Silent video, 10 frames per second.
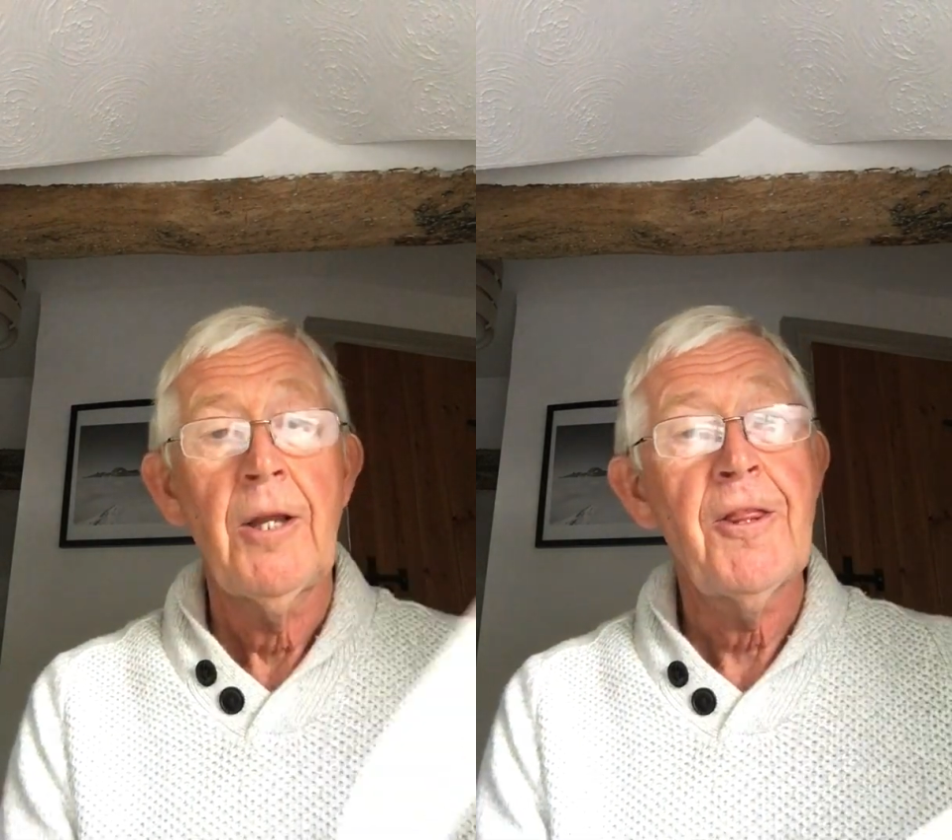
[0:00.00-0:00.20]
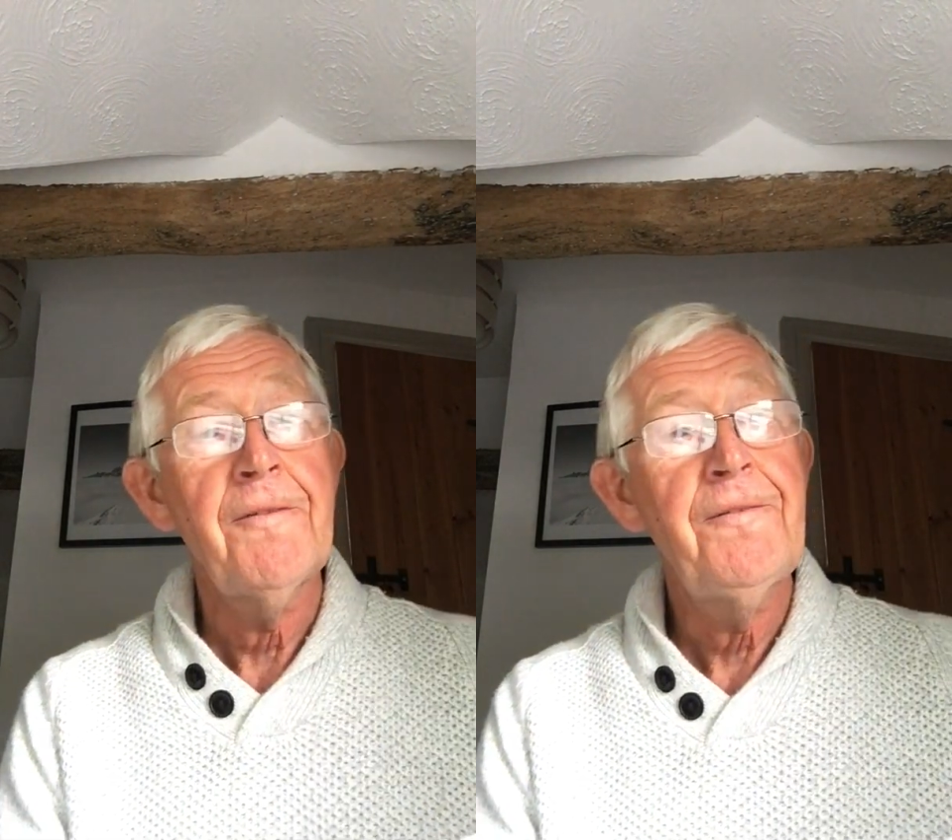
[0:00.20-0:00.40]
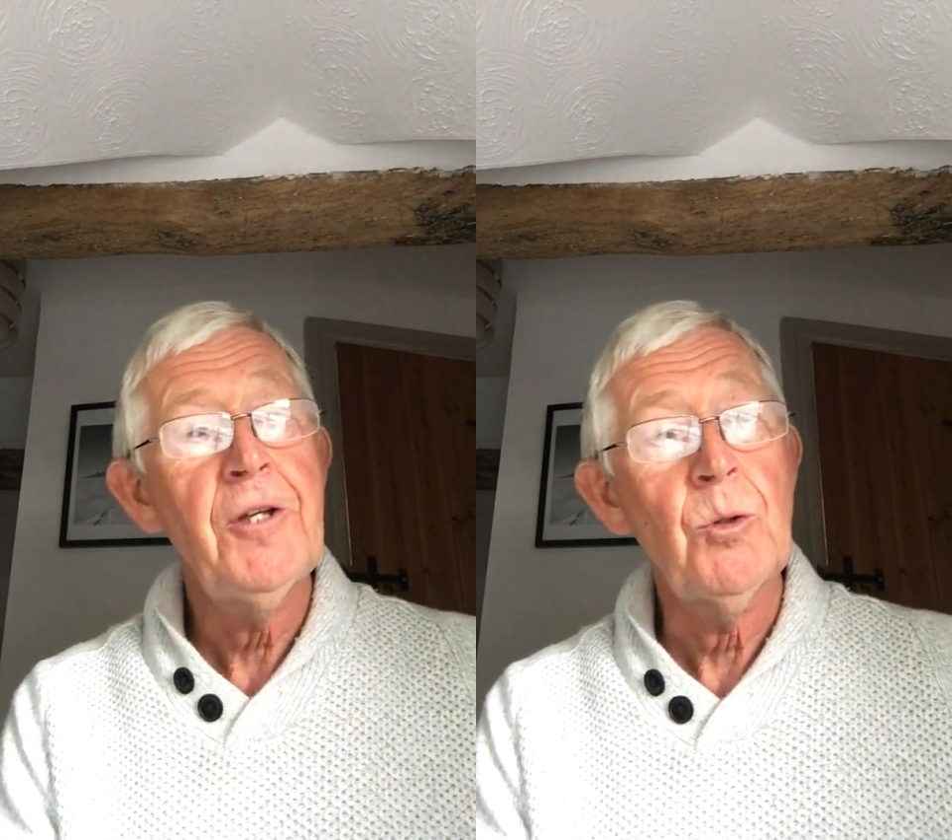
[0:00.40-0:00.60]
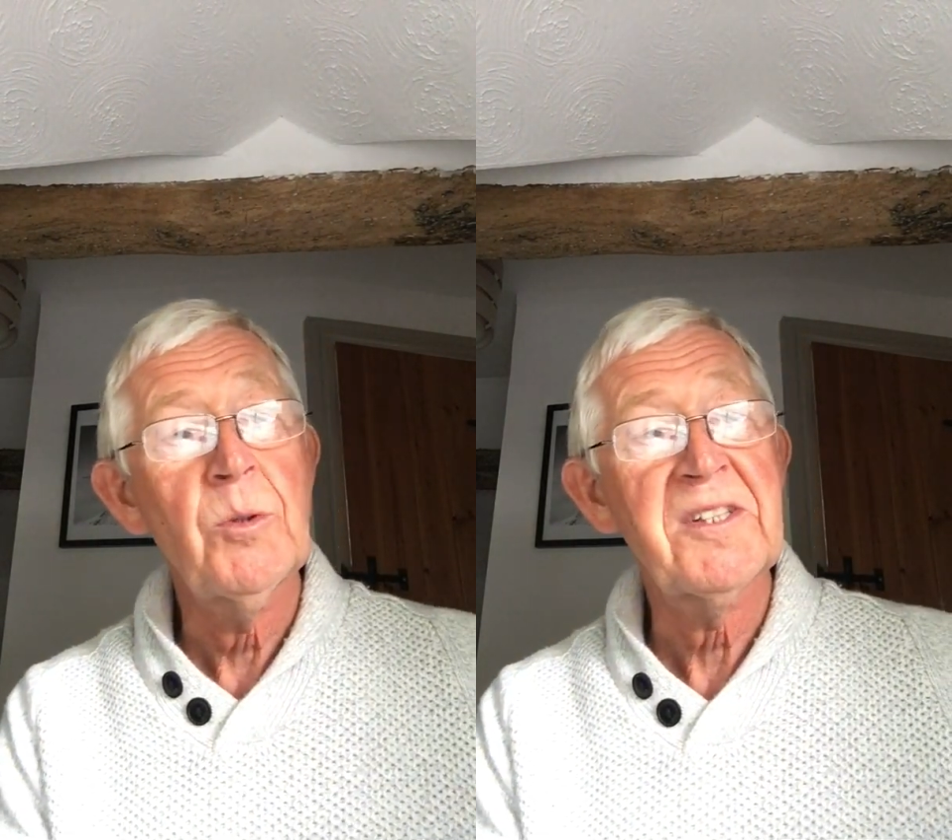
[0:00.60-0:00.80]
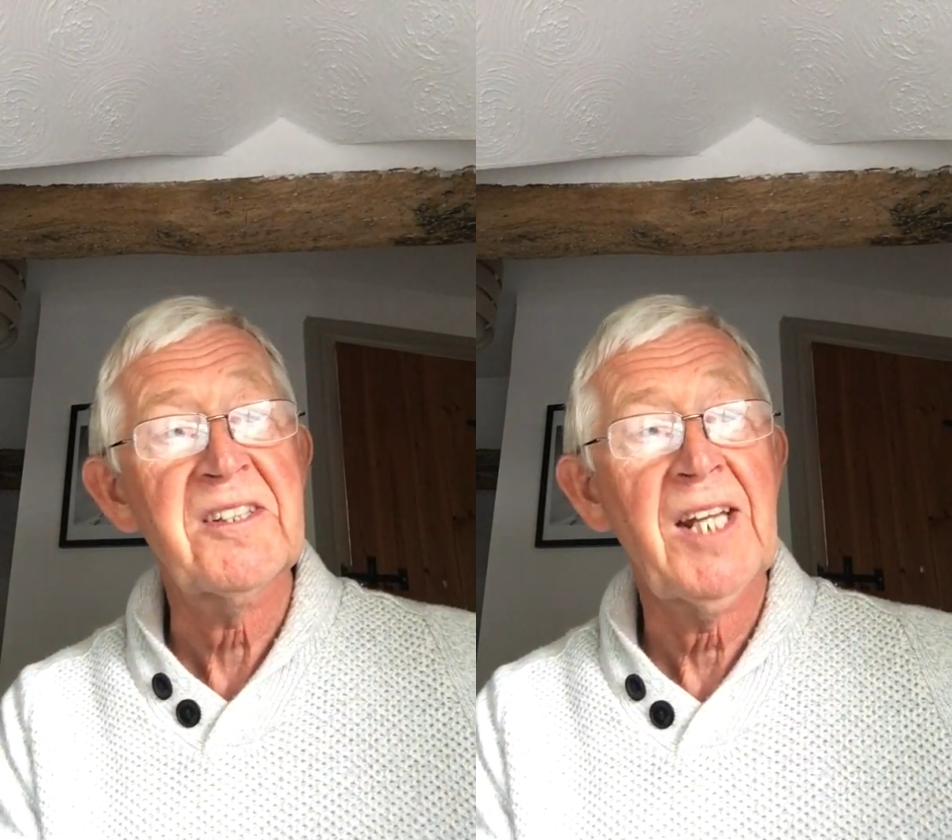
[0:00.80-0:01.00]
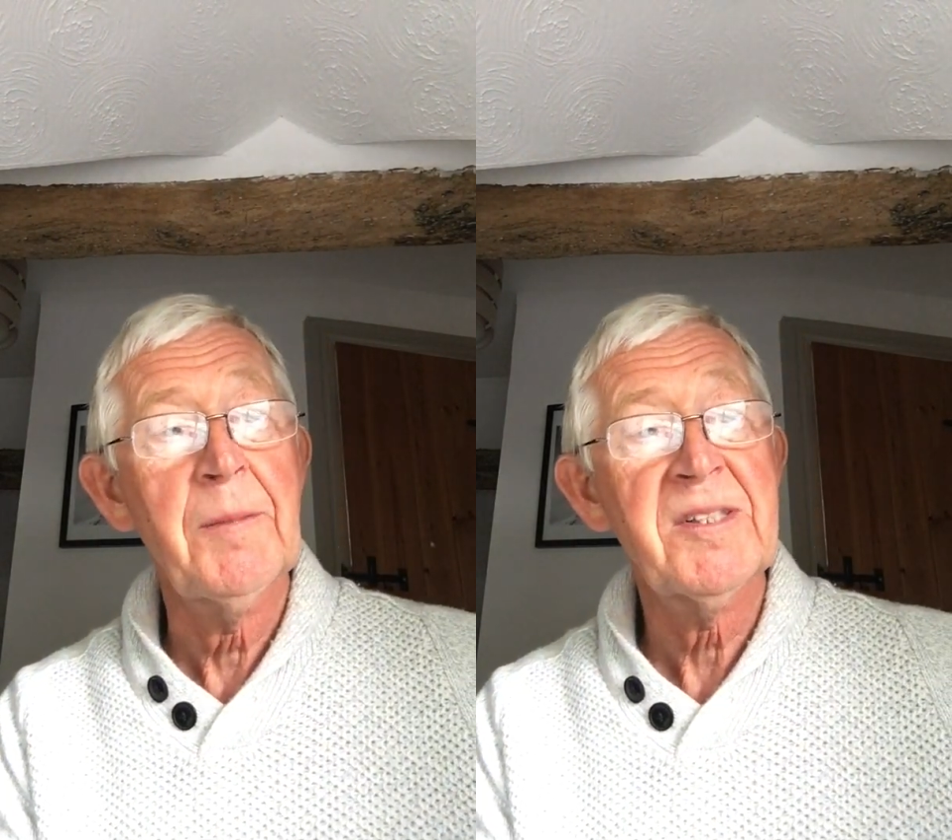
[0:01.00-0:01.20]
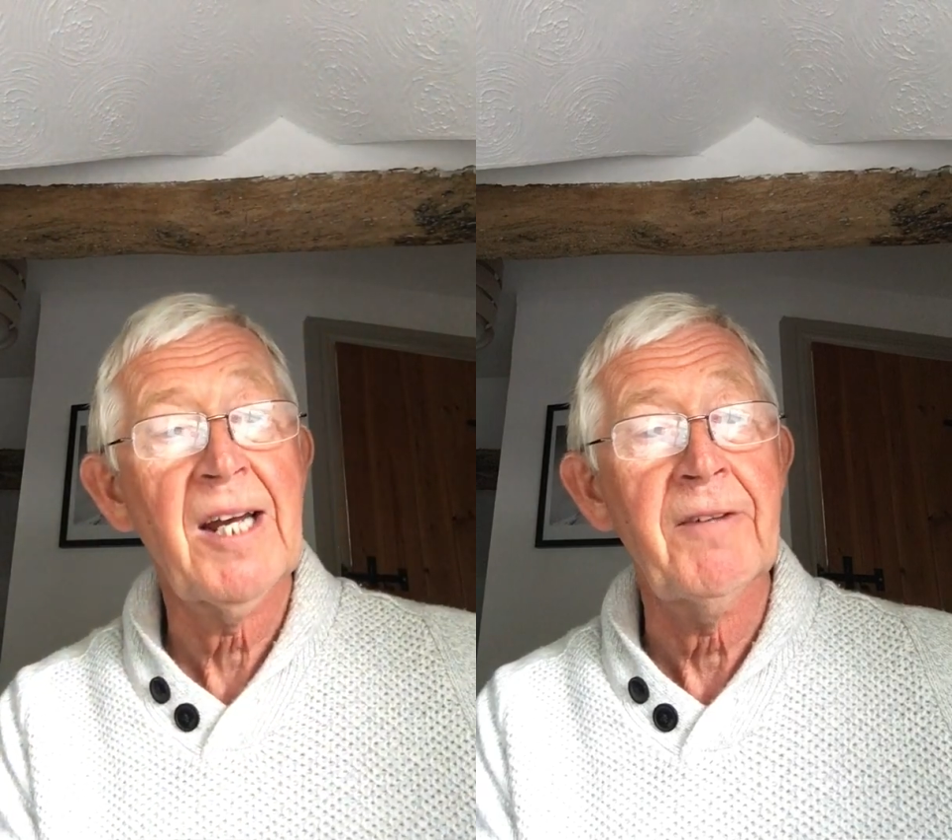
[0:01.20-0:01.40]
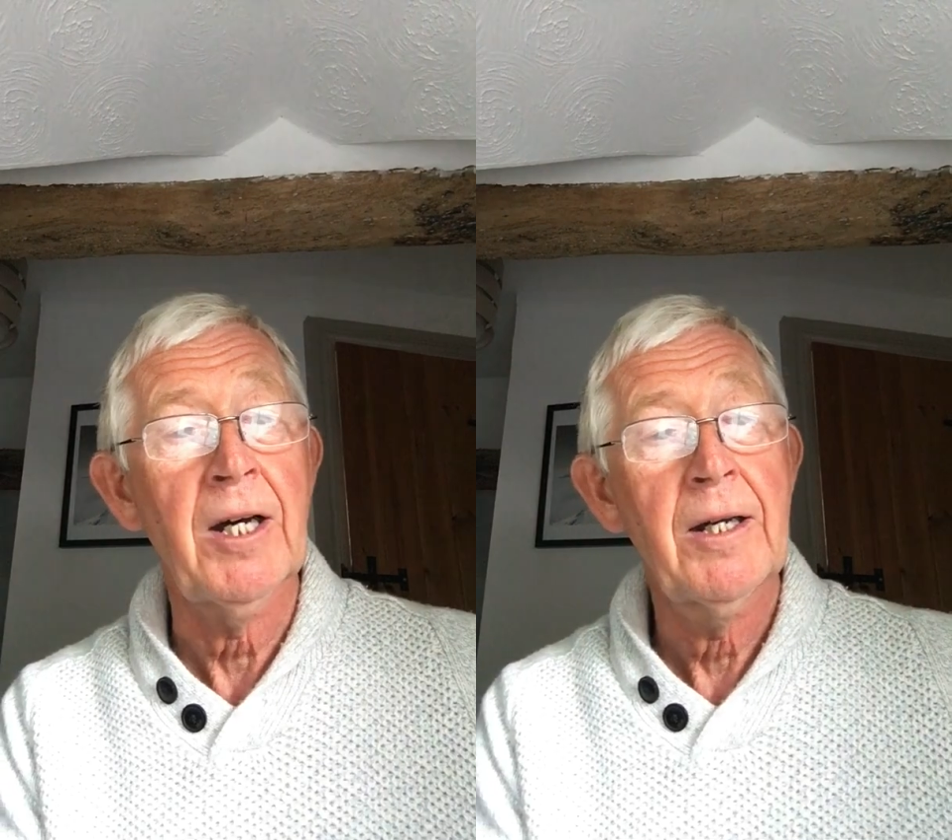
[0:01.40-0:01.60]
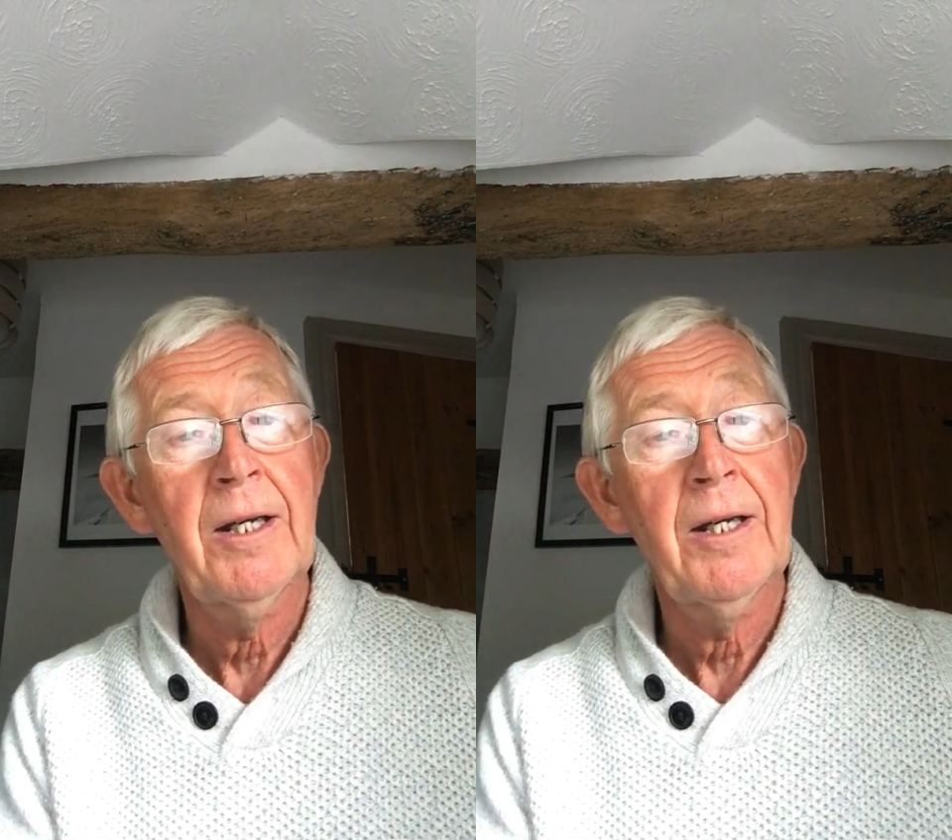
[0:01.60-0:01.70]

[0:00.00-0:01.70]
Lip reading: The view was the same as ever.